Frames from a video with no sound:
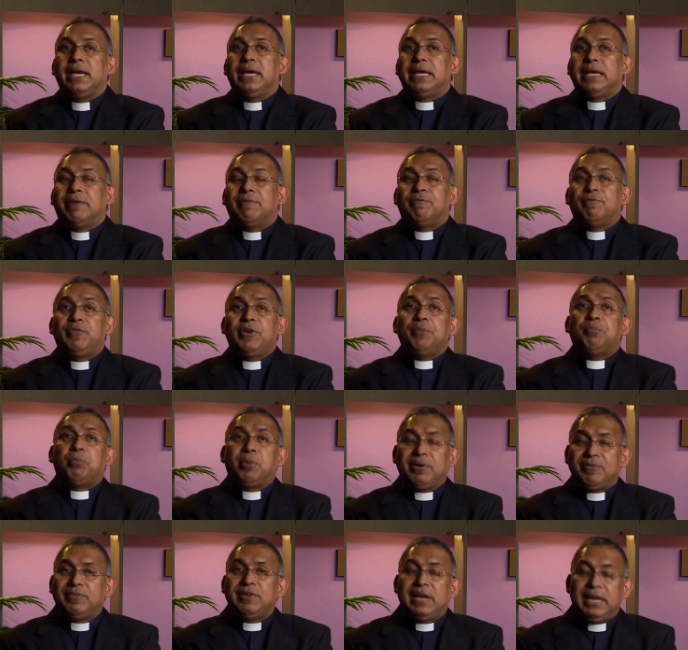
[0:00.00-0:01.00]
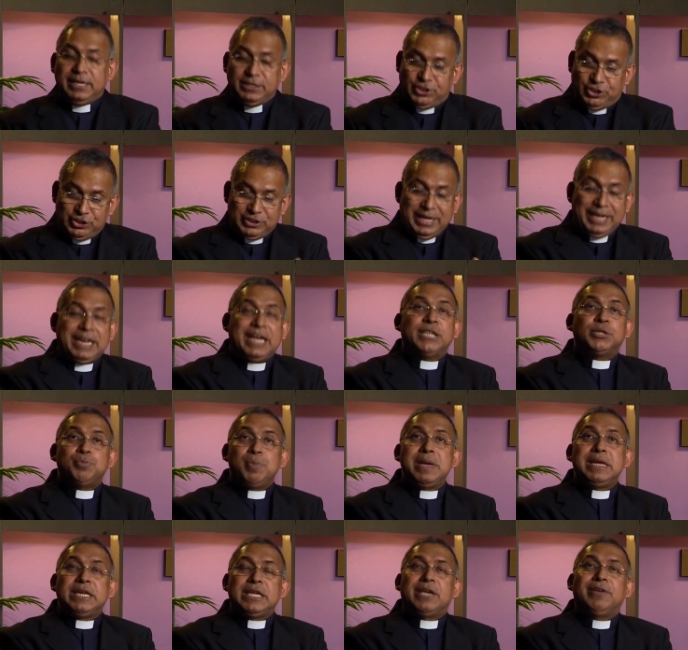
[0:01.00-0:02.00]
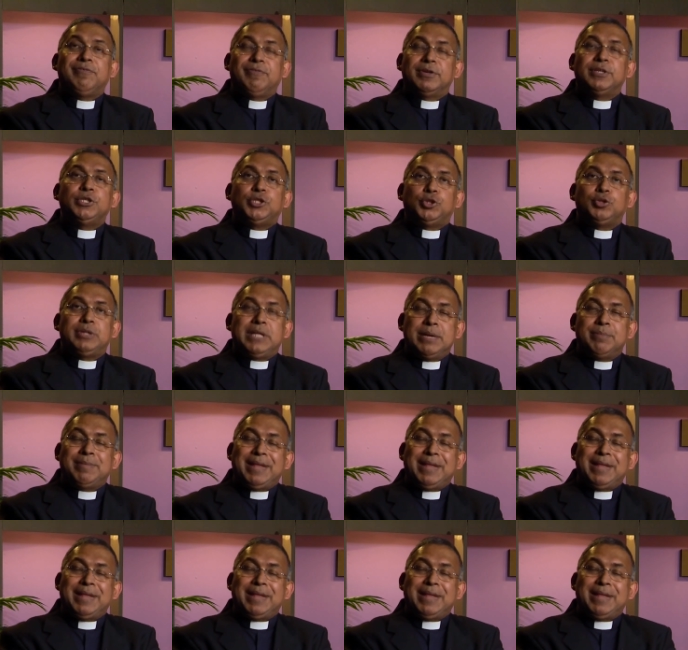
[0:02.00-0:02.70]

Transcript: every privilege that has been given to them,